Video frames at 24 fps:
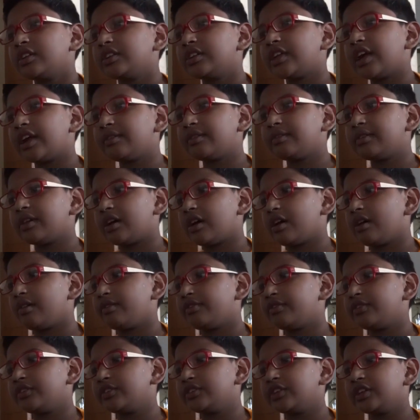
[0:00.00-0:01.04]
that
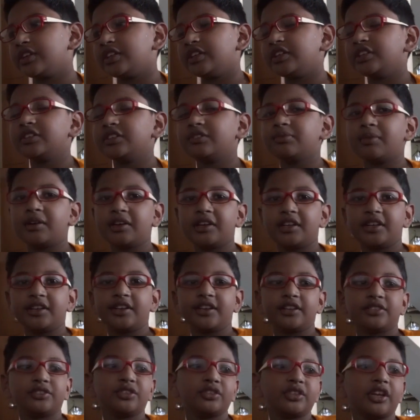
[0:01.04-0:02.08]
fullery's
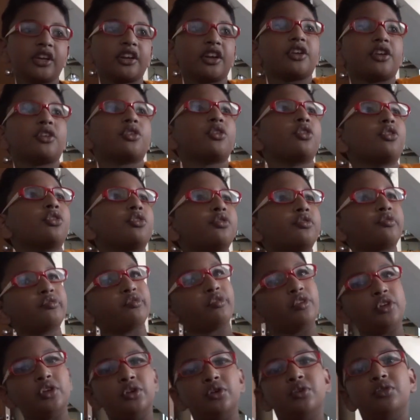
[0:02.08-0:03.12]
material so that it could
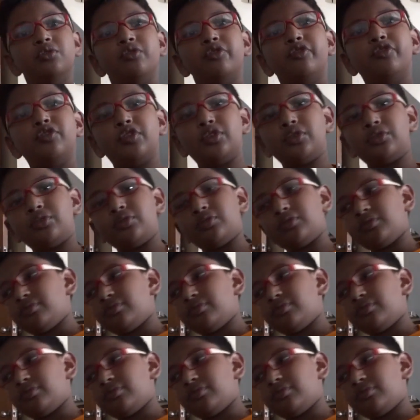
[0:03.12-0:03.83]
flow.